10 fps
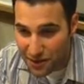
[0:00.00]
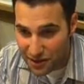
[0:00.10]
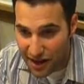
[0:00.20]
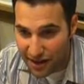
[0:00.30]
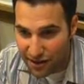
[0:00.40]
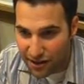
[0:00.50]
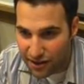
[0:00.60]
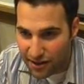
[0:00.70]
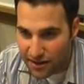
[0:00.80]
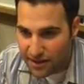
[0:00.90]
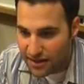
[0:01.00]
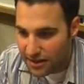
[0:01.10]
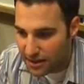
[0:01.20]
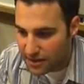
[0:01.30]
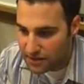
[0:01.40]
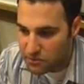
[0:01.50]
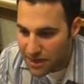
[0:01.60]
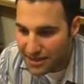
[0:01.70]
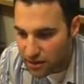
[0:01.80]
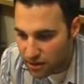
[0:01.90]
dialog that
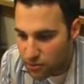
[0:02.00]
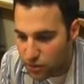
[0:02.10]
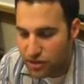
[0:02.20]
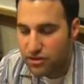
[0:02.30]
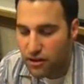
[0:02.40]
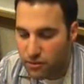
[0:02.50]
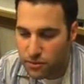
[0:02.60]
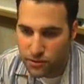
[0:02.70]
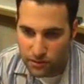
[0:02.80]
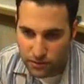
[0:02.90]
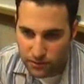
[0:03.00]
makes it a lot more discoverable